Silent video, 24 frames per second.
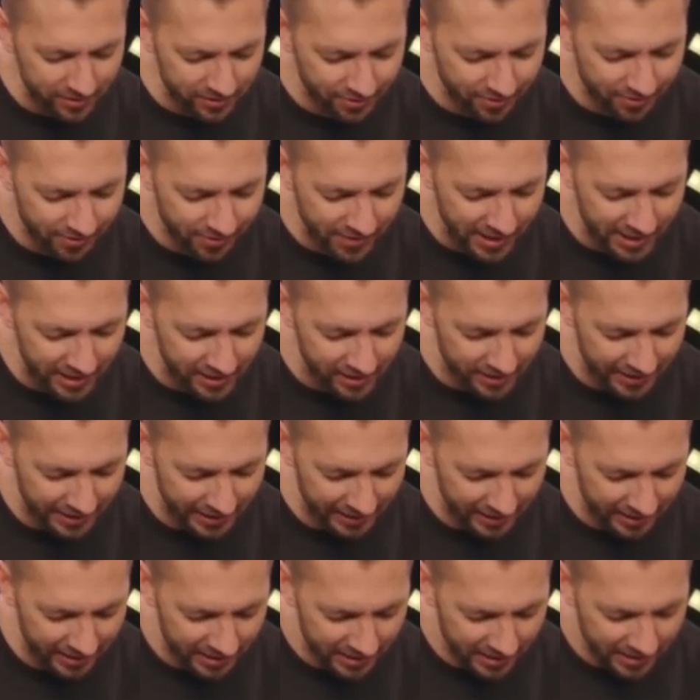is
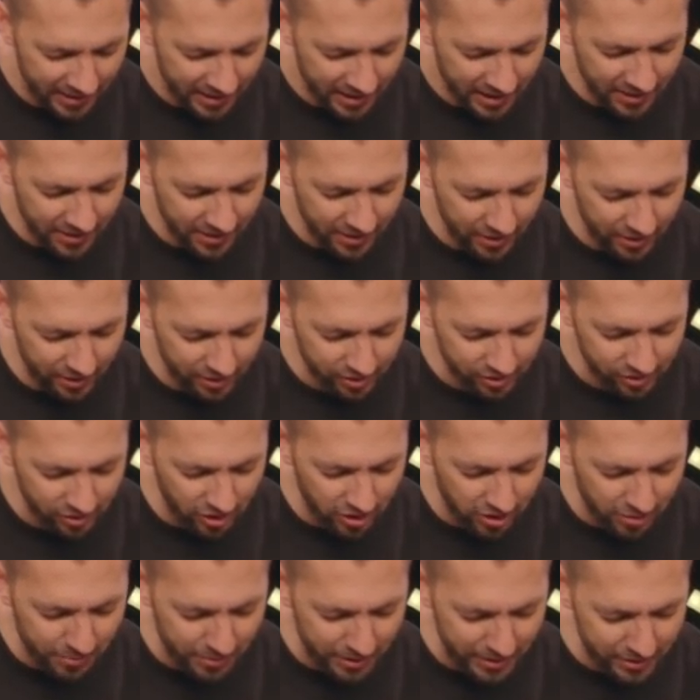failing, and there is
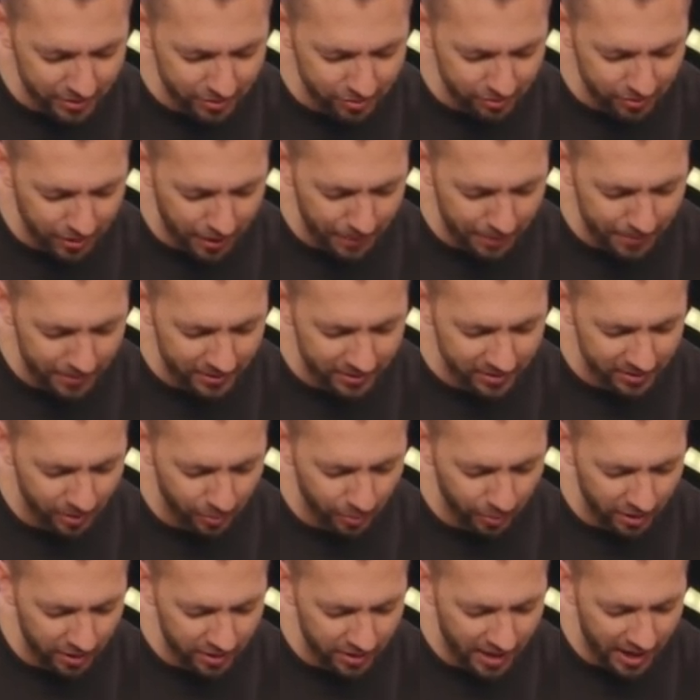so much rubbish
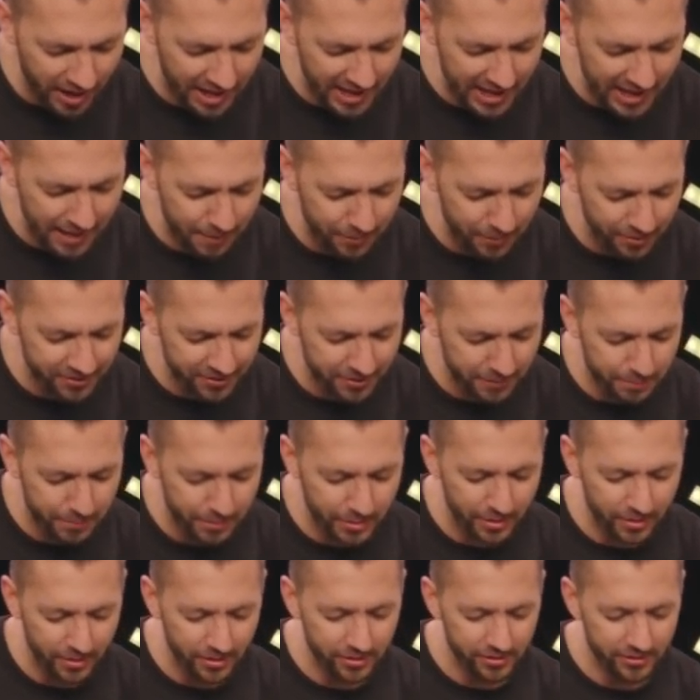that we are not able to
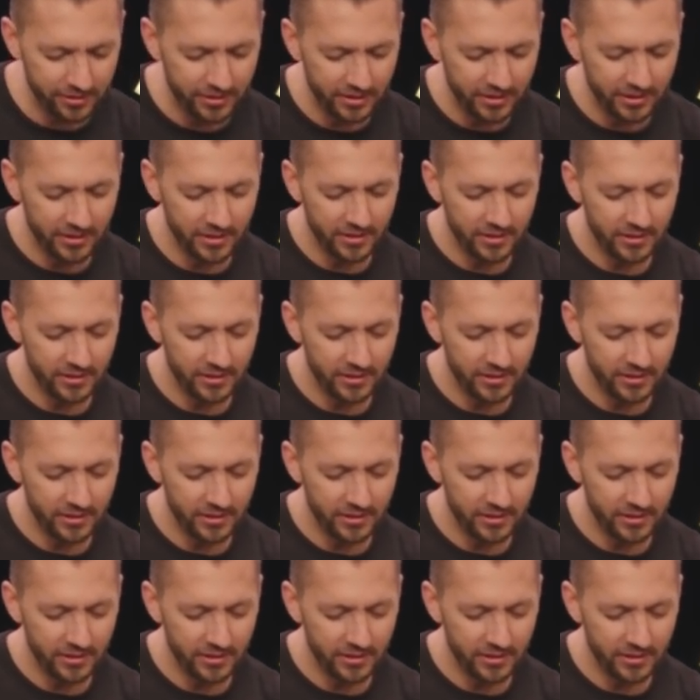build